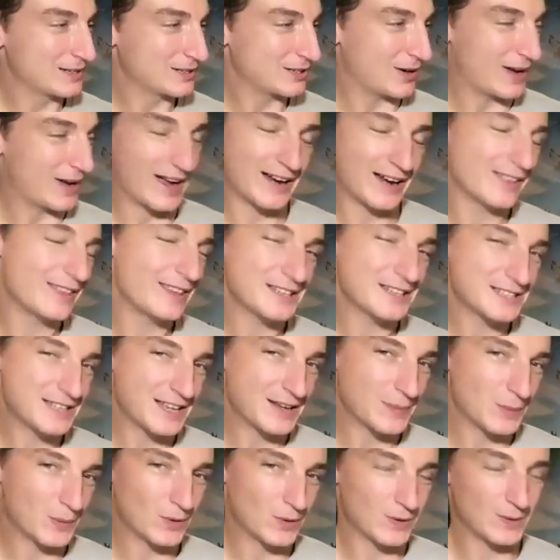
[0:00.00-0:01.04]
So how do they
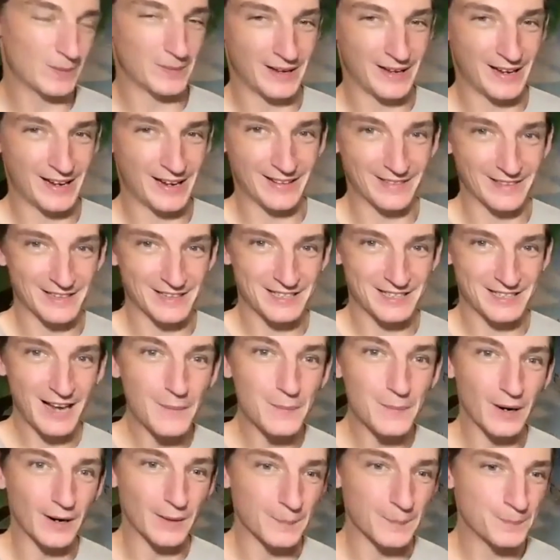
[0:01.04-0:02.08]
stay warm in the
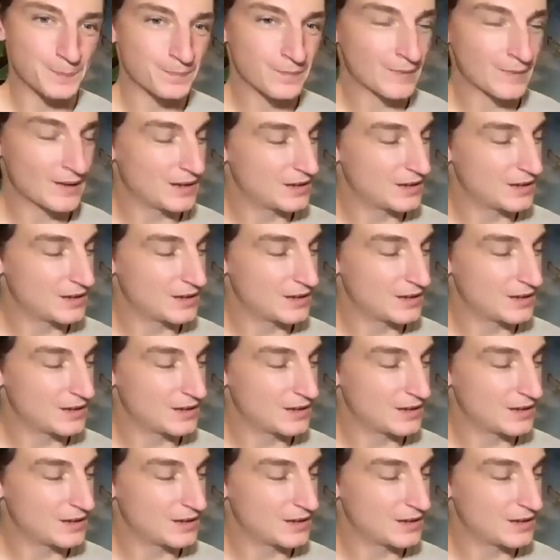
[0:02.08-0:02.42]
summer?